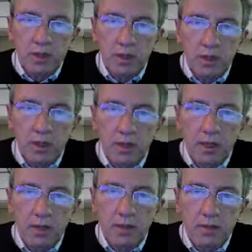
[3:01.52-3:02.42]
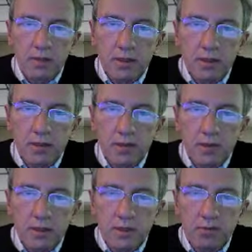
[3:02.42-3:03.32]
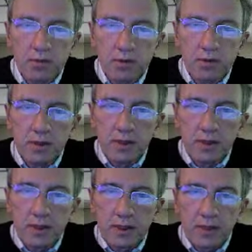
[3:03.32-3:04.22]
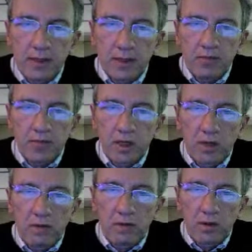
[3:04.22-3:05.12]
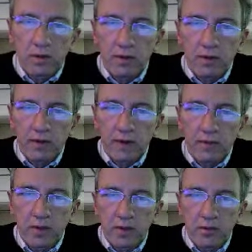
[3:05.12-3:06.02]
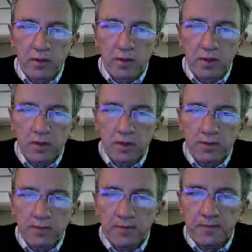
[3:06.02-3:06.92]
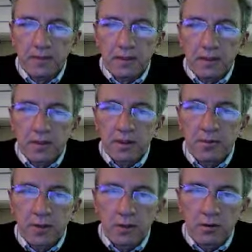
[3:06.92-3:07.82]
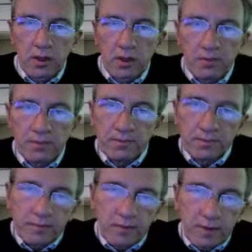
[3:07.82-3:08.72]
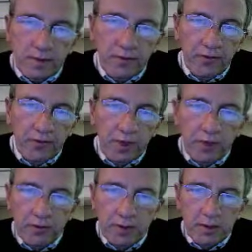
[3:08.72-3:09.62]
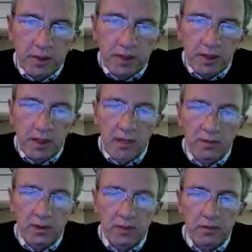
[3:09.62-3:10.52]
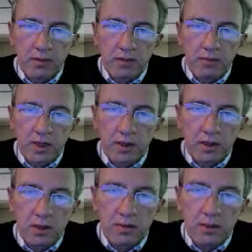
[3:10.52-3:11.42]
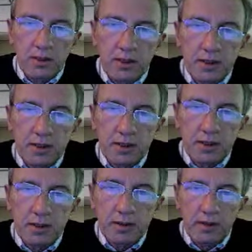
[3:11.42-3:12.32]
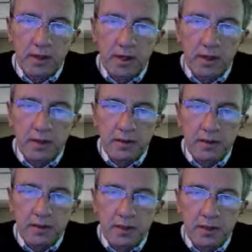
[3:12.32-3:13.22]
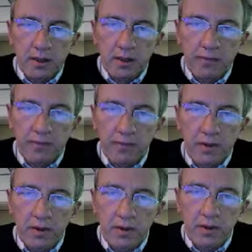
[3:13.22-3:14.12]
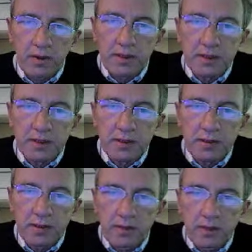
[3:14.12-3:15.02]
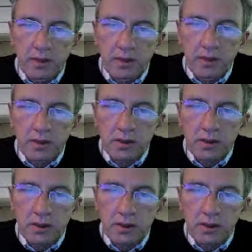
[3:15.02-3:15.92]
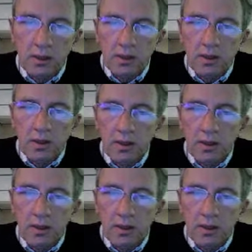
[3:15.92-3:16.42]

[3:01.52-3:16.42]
looking at. N stands for samples. The mean for those 5 data points. Something you aren't familiar with right now but will make a little more sense to you later on is the idea of a variance, and standard deviation is calculated,